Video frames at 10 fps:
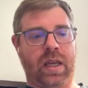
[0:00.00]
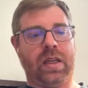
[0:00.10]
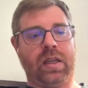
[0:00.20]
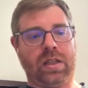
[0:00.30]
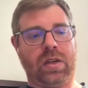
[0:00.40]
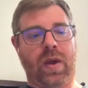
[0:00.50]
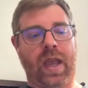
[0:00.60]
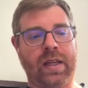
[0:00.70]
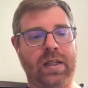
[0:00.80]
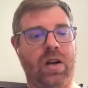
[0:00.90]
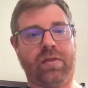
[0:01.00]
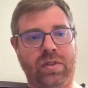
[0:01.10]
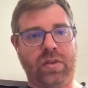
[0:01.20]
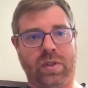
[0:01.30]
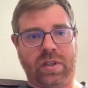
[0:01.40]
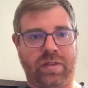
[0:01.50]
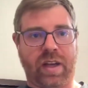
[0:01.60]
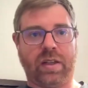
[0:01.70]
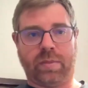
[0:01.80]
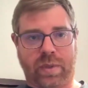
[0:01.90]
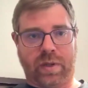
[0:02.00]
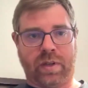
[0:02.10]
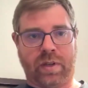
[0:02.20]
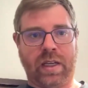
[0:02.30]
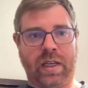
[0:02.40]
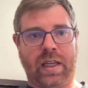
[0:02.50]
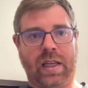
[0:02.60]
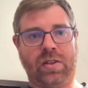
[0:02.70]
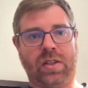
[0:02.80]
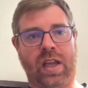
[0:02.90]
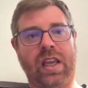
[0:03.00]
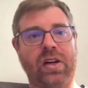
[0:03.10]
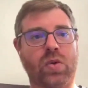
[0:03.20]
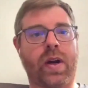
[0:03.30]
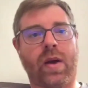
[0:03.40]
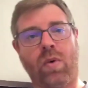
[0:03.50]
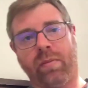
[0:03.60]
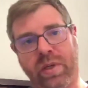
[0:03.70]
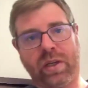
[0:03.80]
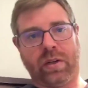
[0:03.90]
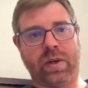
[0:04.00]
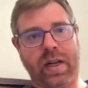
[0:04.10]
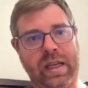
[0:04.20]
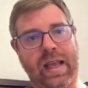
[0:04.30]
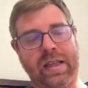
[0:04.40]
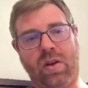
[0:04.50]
that you hand it off to a developer and you say, here's what I want built, right?